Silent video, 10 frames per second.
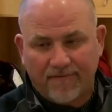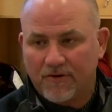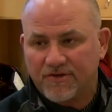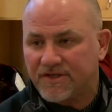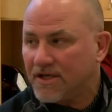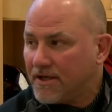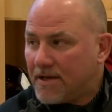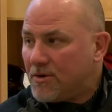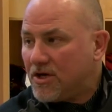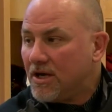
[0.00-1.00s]
versatility, I
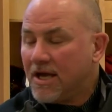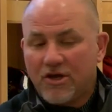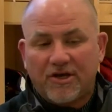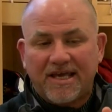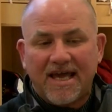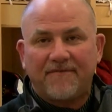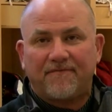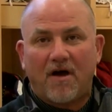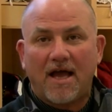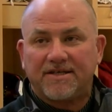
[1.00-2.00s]
mean, you can't
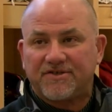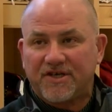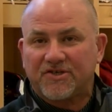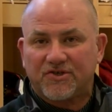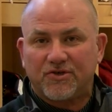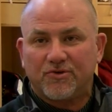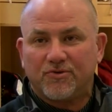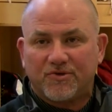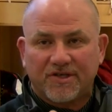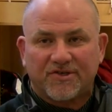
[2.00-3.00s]
find
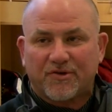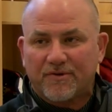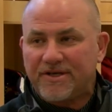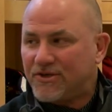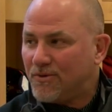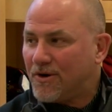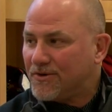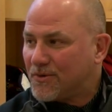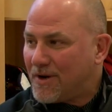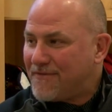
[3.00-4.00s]
6'2", 6'3",
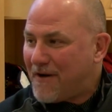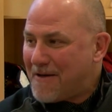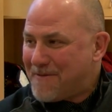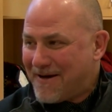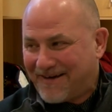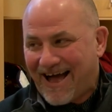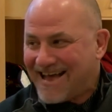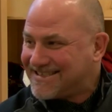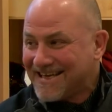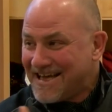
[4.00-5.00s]
225-pound
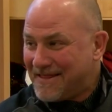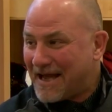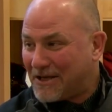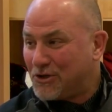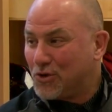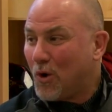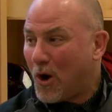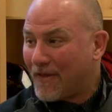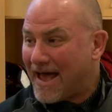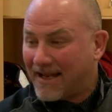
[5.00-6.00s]
guys that can do
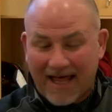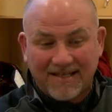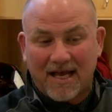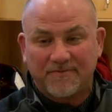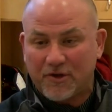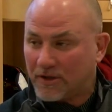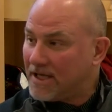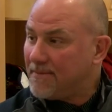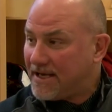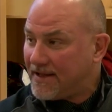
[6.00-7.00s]
all that. A lot of times they're
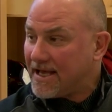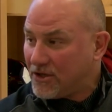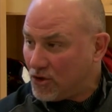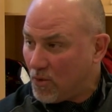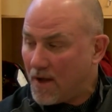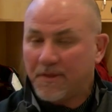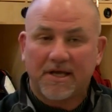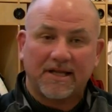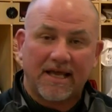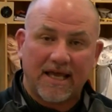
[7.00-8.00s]
limited. They can do one
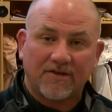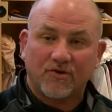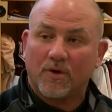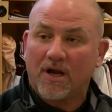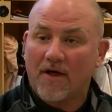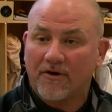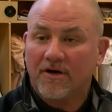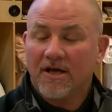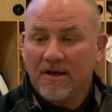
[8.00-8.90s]
thing, they can't do another.